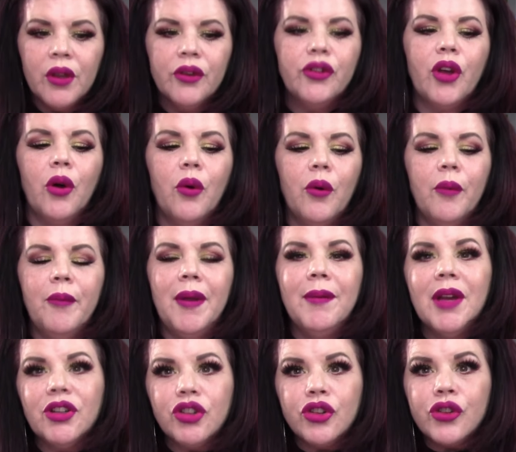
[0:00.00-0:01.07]
So
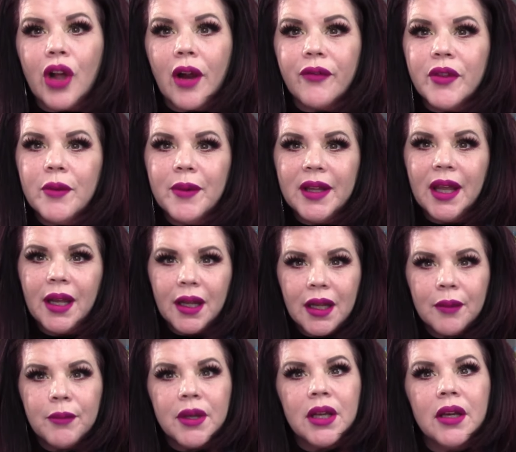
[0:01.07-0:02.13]
maybe I should start from the
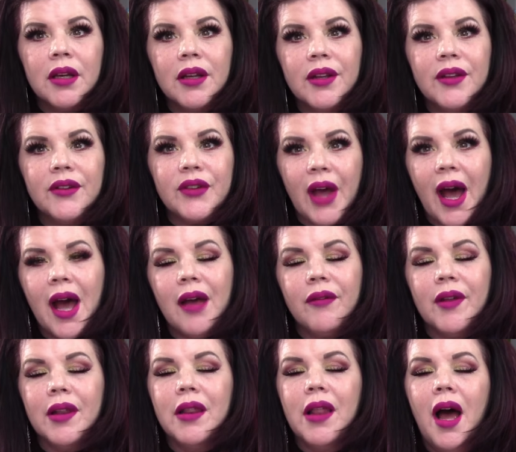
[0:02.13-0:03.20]
beginning because I
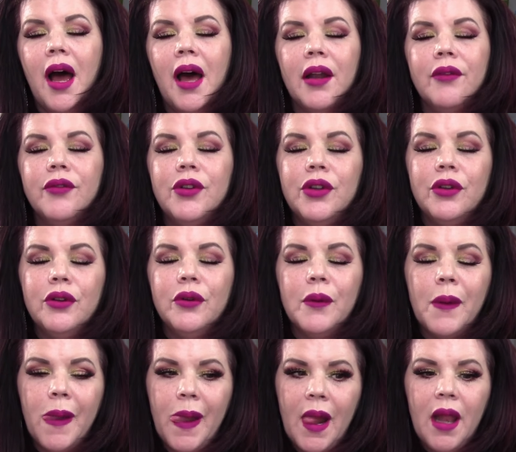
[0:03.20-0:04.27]
have a lot of
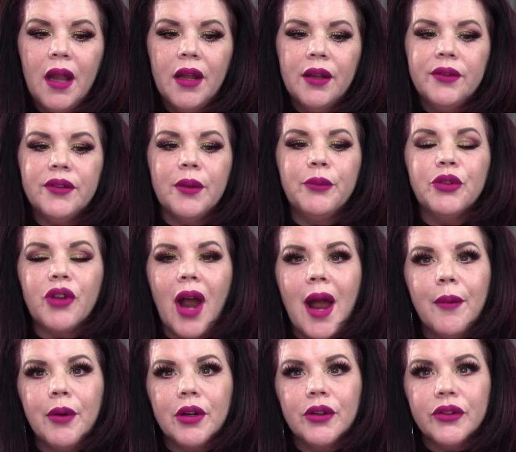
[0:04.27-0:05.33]
new
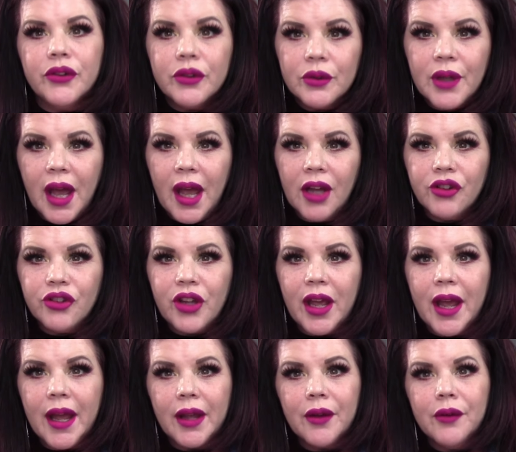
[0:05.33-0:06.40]
subscribers,
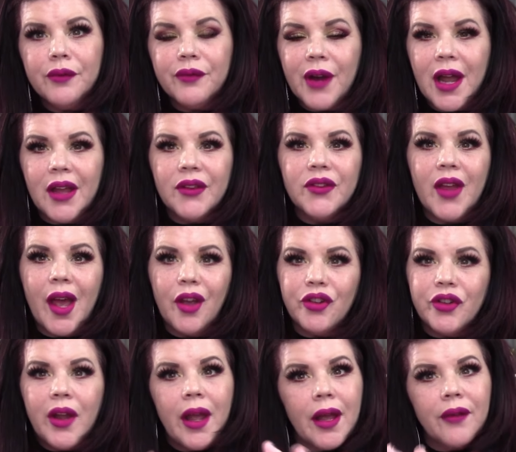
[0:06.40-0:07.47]
hashtag friends,
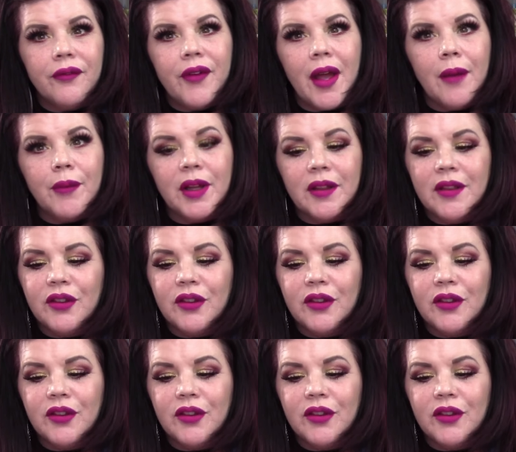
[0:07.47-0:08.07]
hashtag family.